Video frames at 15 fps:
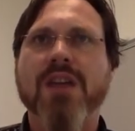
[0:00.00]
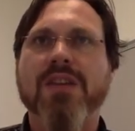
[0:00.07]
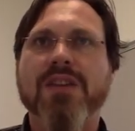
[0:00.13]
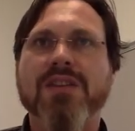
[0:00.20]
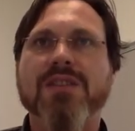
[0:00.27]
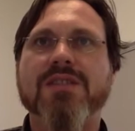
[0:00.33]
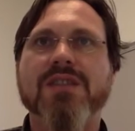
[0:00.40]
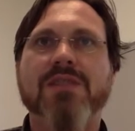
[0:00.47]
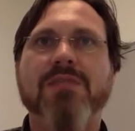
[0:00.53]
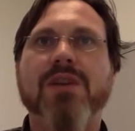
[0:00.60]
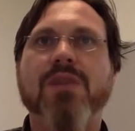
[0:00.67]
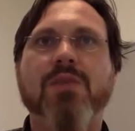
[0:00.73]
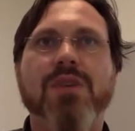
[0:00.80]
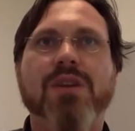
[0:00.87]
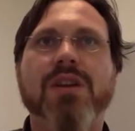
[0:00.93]
This is done by
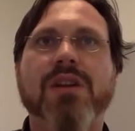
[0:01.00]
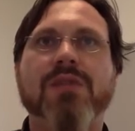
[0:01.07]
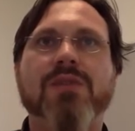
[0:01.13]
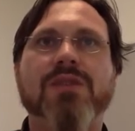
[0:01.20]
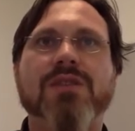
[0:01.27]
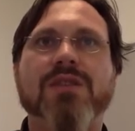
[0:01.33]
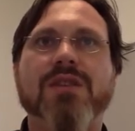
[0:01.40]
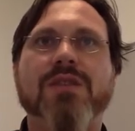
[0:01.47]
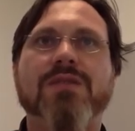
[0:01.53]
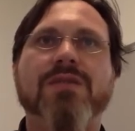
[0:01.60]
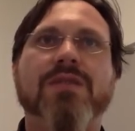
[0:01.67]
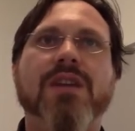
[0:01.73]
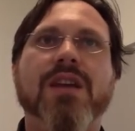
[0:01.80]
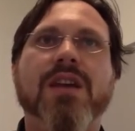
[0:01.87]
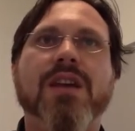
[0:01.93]
WorkCover itself.
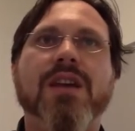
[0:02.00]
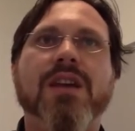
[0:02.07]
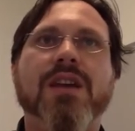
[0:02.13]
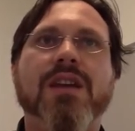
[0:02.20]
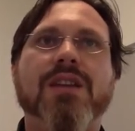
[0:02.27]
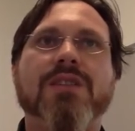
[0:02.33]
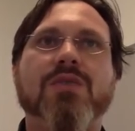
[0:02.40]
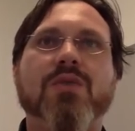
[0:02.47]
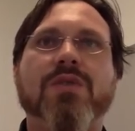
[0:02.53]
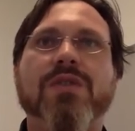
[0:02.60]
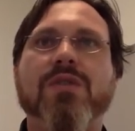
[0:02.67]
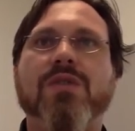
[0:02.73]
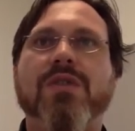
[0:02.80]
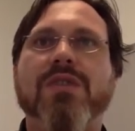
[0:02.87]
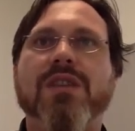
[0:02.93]
It is a
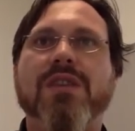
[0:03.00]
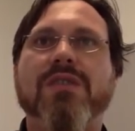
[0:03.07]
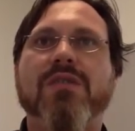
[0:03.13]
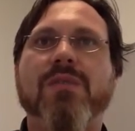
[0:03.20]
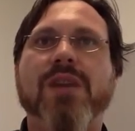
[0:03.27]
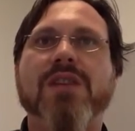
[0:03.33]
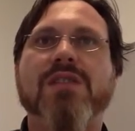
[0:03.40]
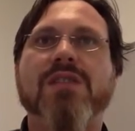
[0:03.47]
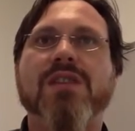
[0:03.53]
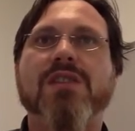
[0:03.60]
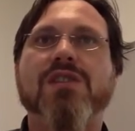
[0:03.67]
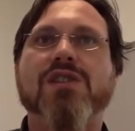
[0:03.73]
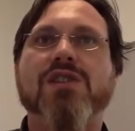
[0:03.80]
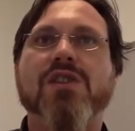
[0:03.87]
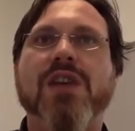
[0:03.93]
review of the information the
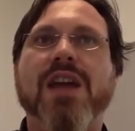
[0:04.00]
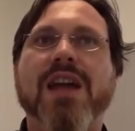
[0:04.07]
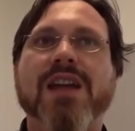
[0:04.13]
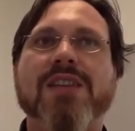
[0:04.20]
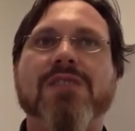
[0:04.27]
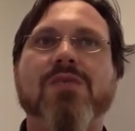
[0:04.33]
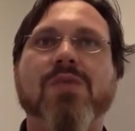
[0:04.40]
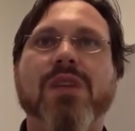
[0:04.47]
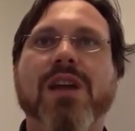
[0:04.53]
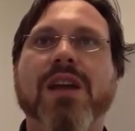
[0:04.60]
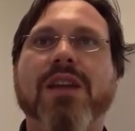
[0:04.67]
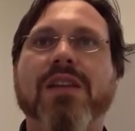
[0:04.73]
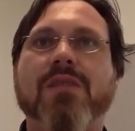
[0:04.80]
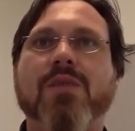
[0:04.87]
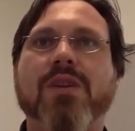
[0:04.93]
insurer has
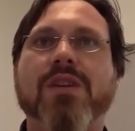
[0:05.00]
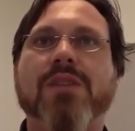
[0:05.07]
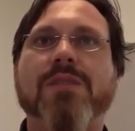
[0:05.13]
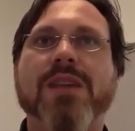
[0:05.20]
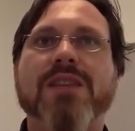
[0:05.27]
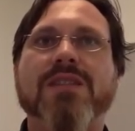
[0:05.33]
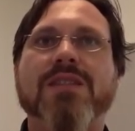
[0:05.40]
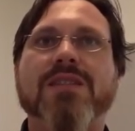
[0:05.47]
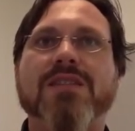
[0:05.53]
regarding their work capacity